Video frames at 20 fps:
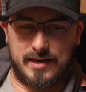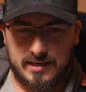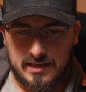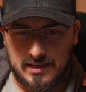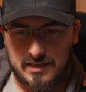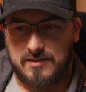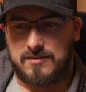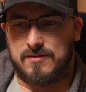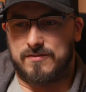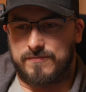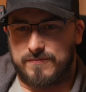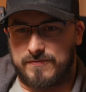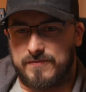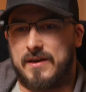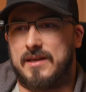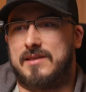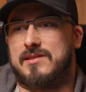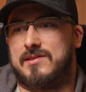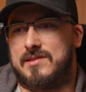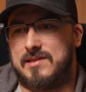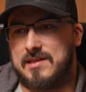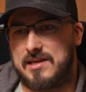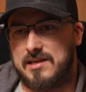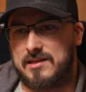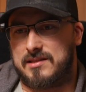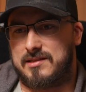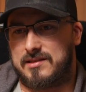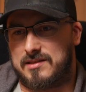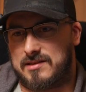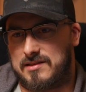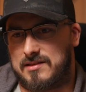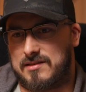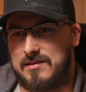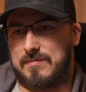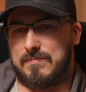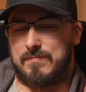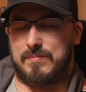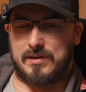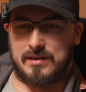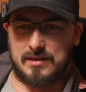need to fix this
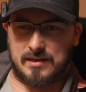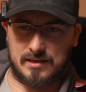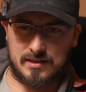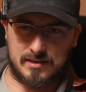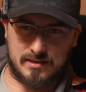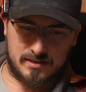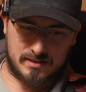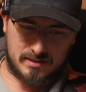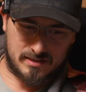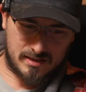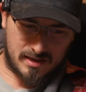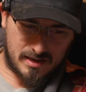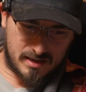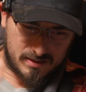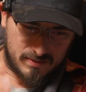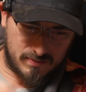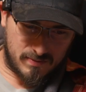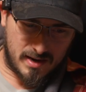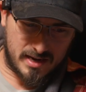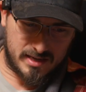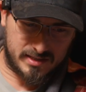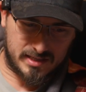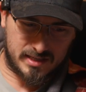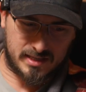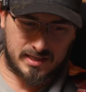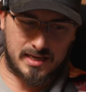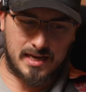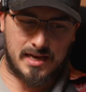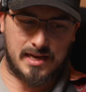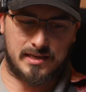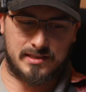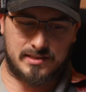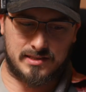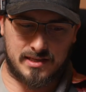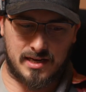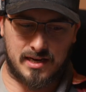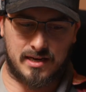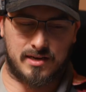because otherwise I can't stay